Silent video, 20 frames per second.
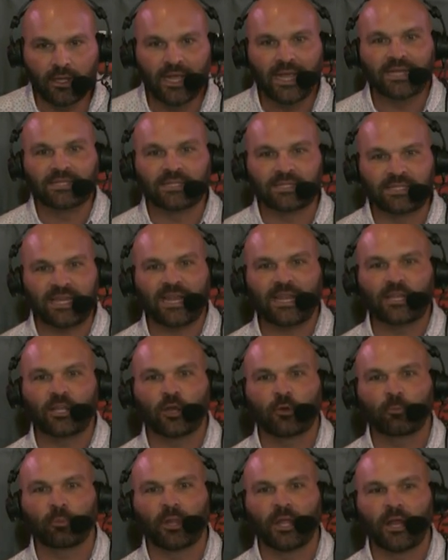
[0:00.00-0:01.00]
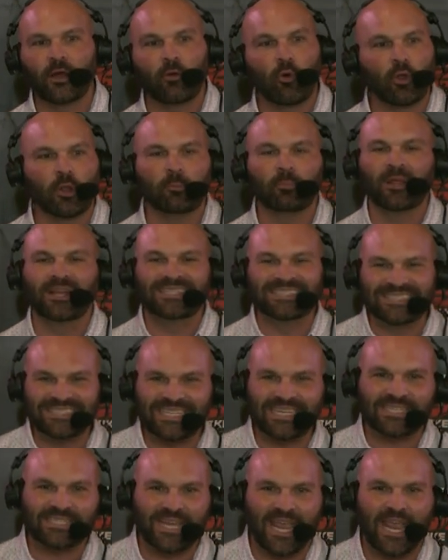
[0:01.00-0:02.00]
He's a second year player who only played
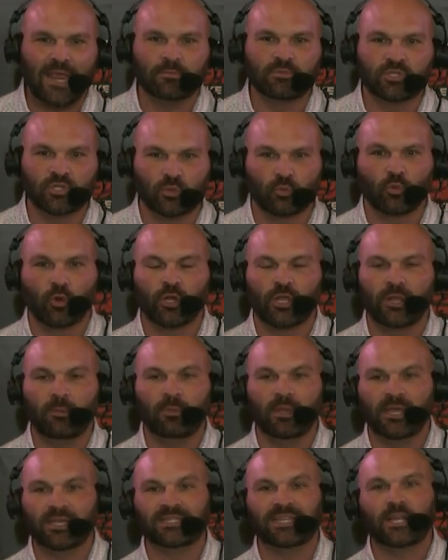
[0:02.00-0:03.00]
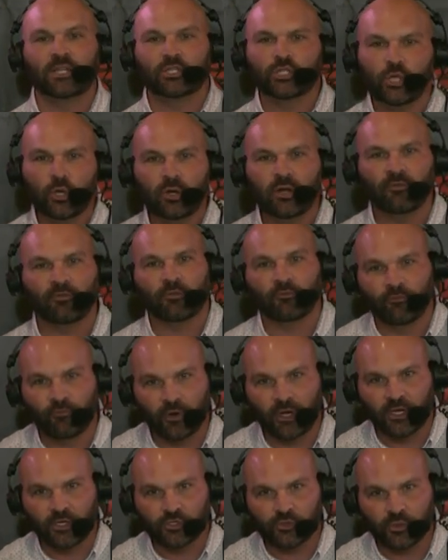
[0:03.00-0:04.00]
six games as a rookie because he had two different
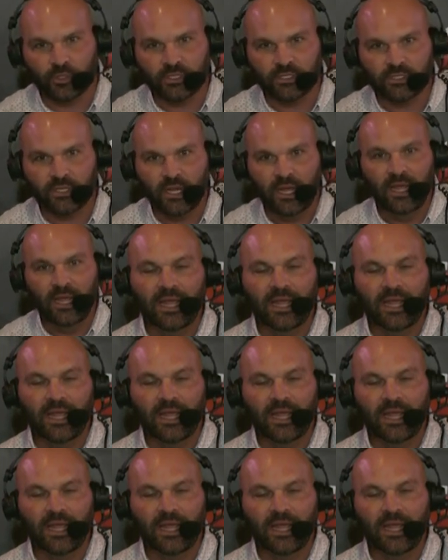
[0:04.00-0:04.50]
foot injuries.